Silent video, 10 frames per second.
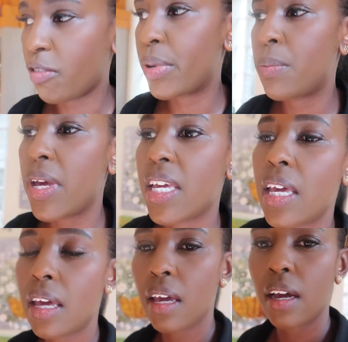I've been
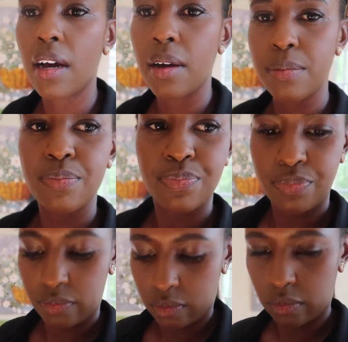making
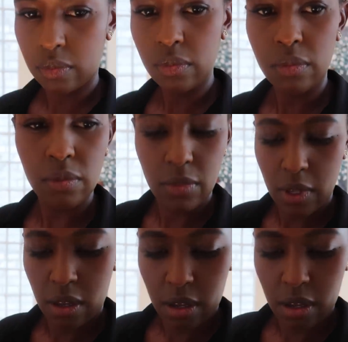what